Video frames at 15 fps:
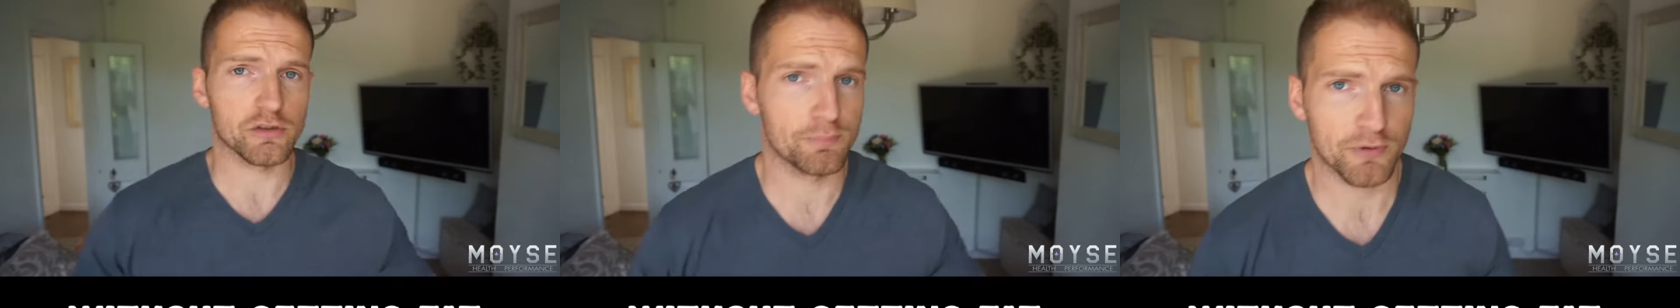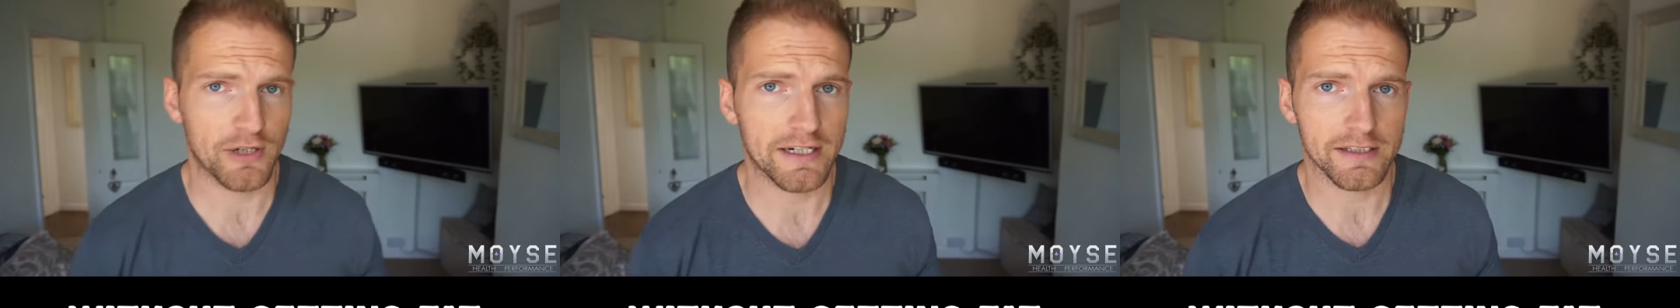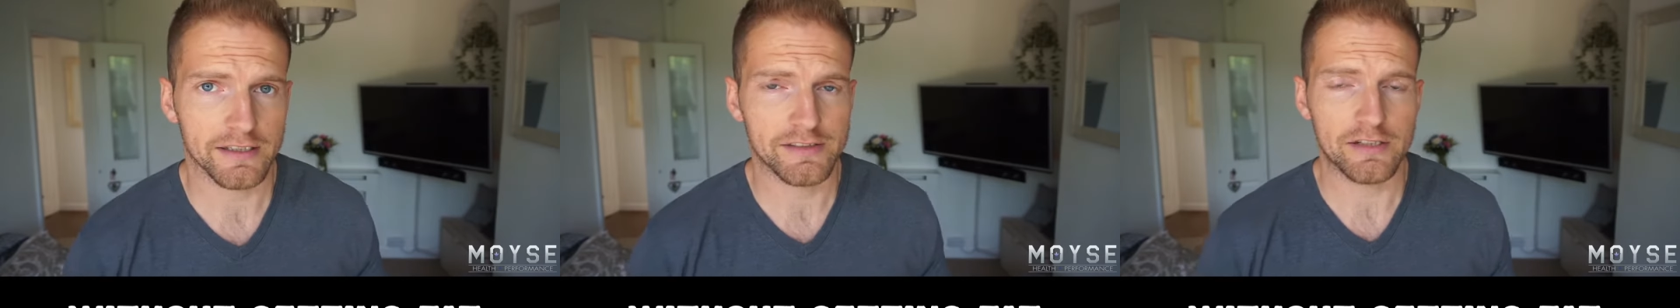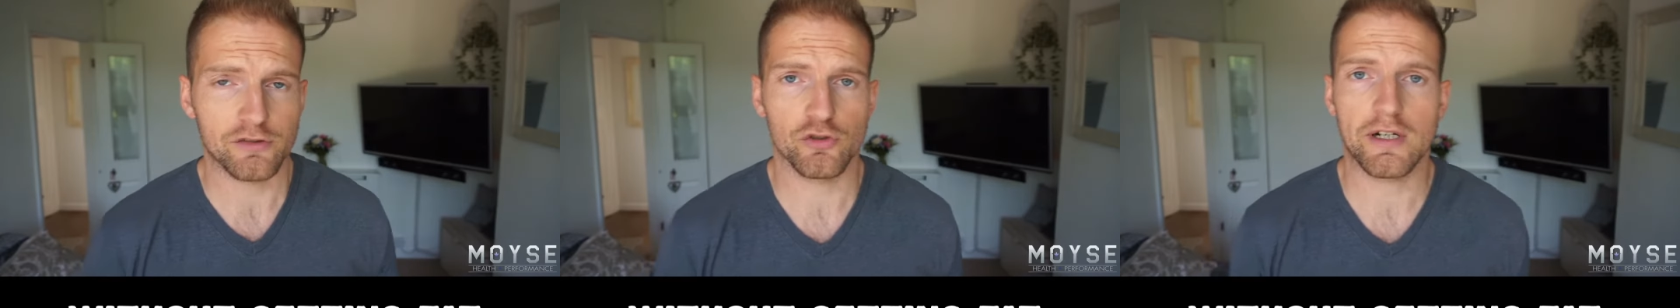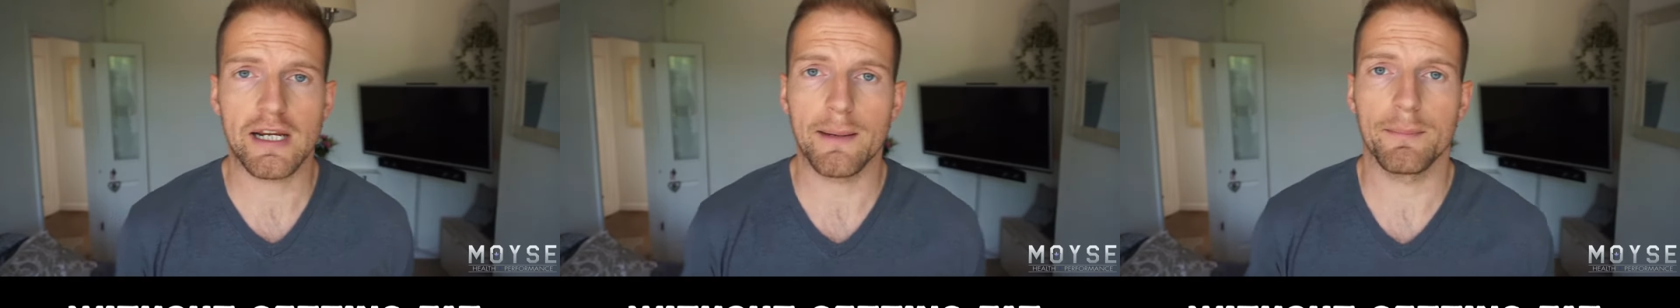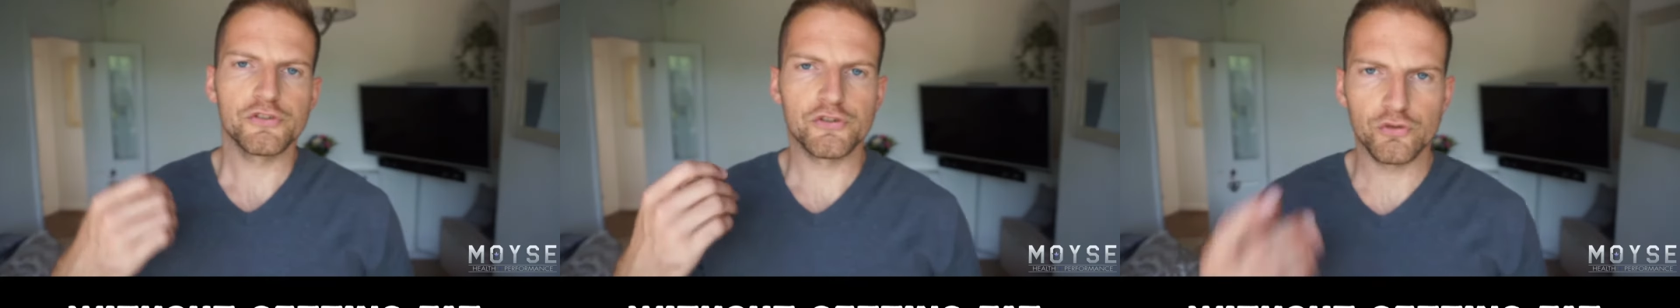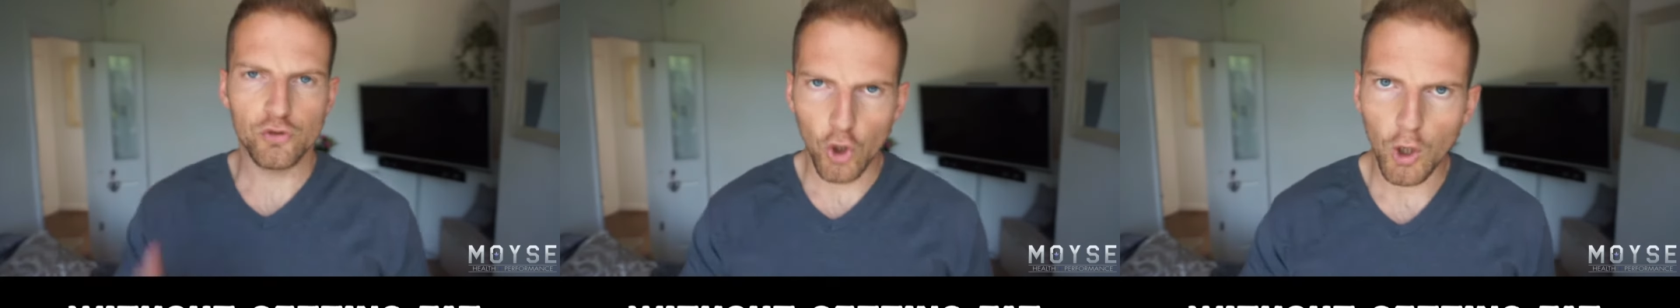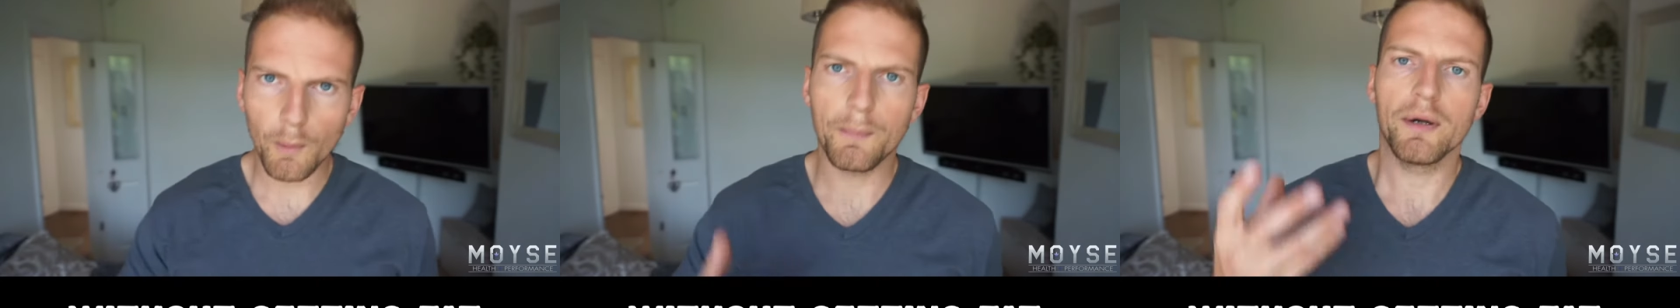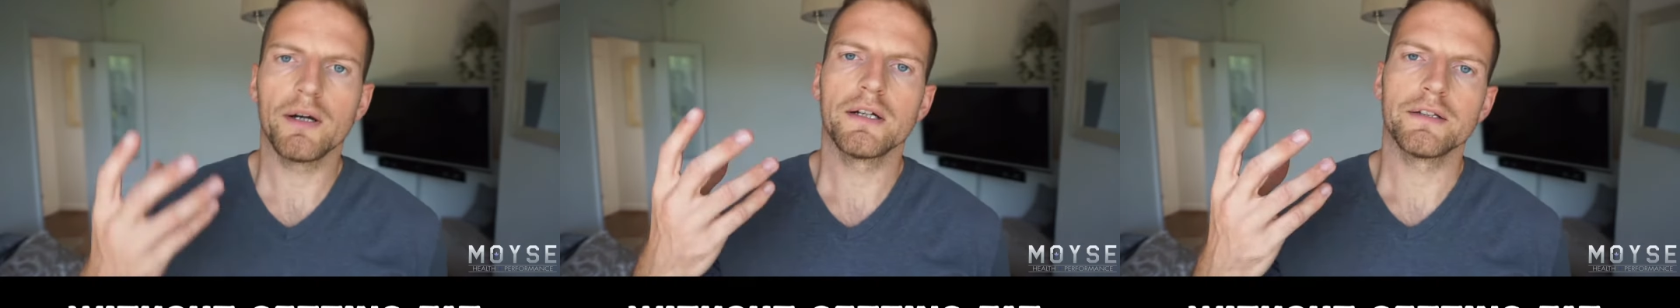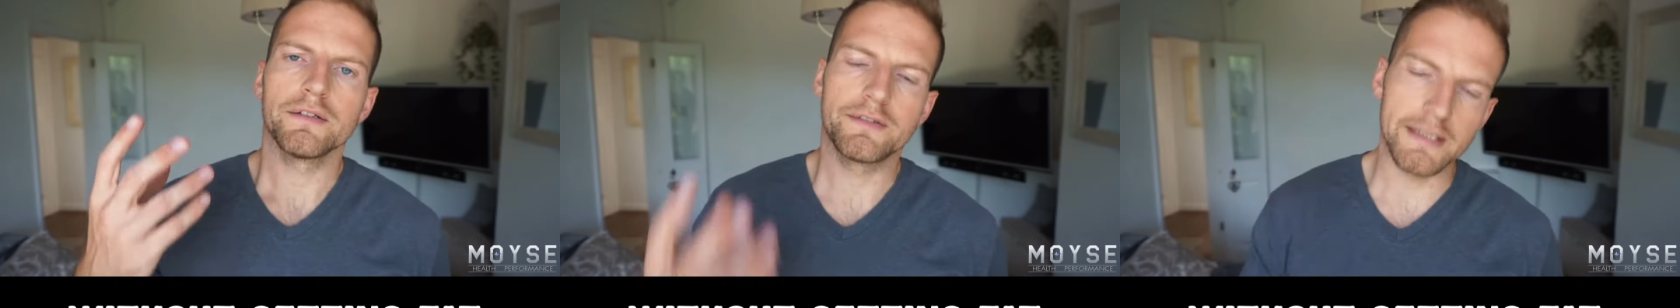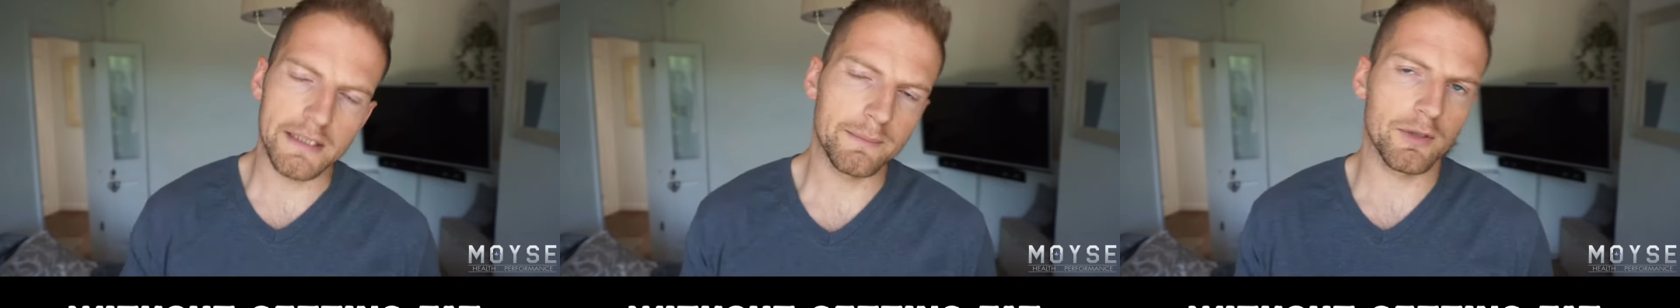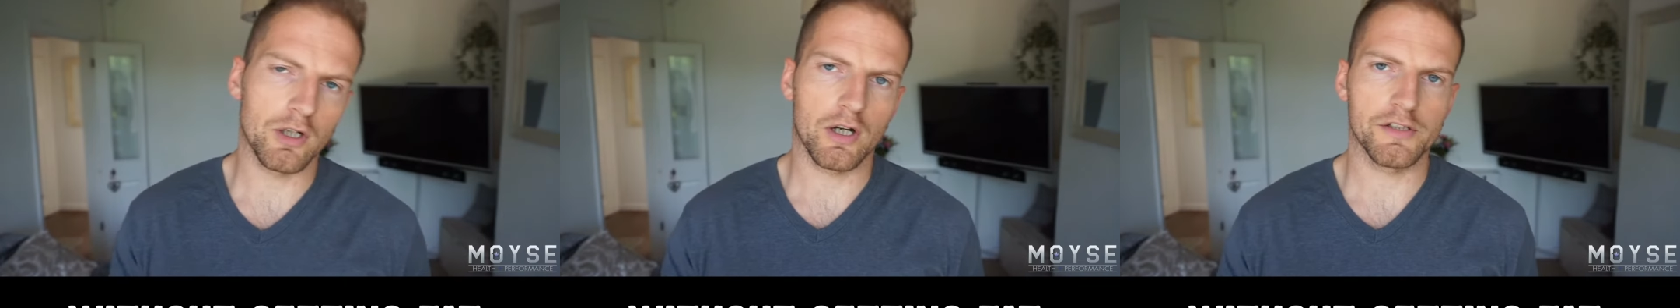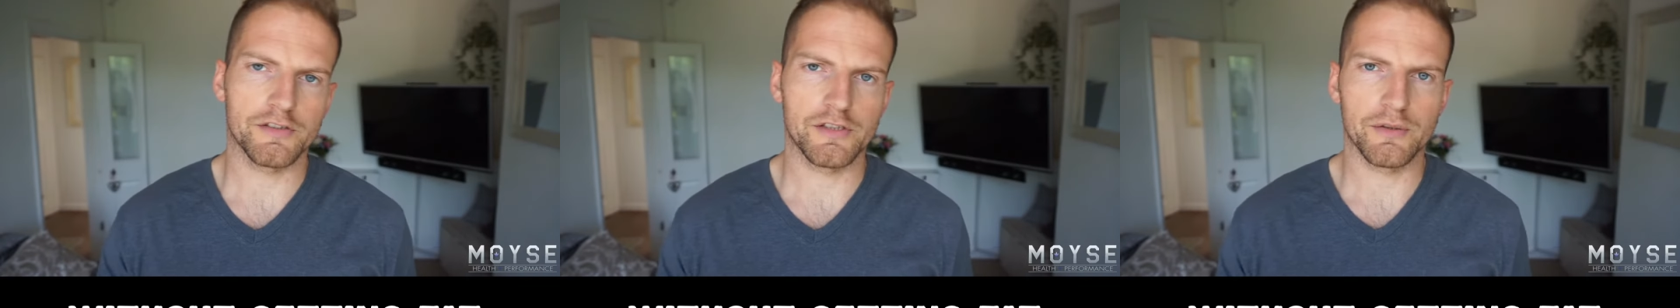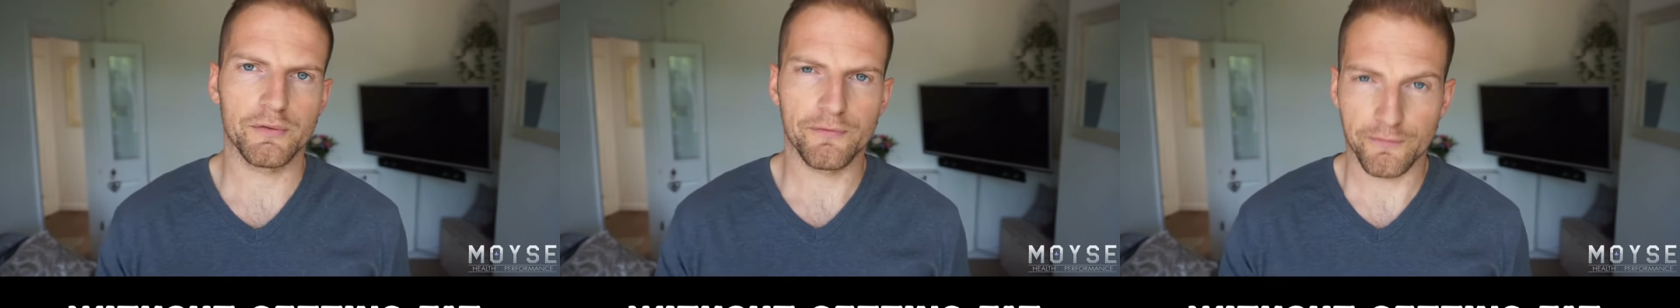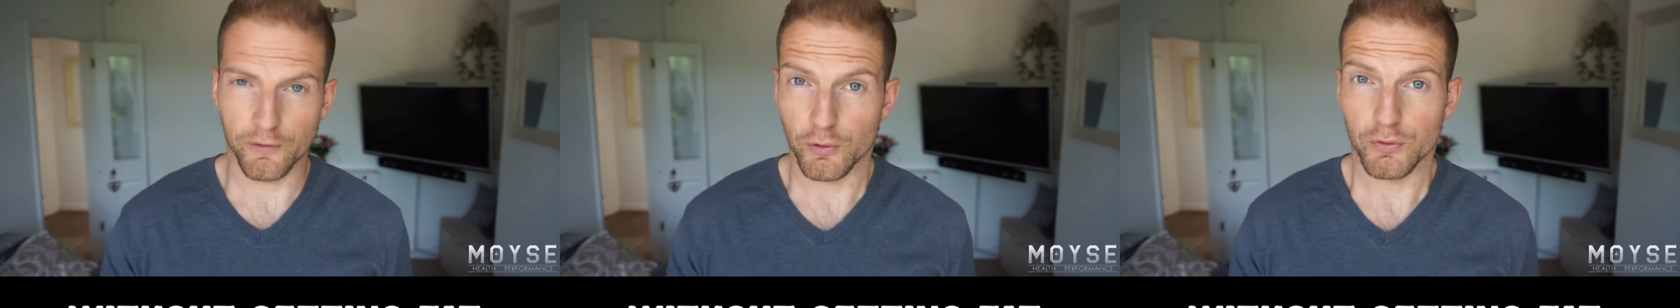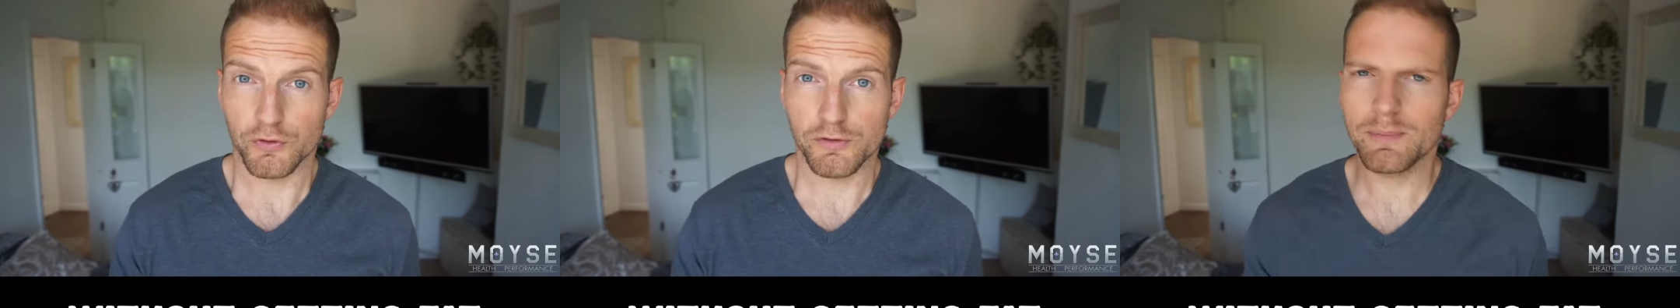bread, etc. again. Stop demonizing foods.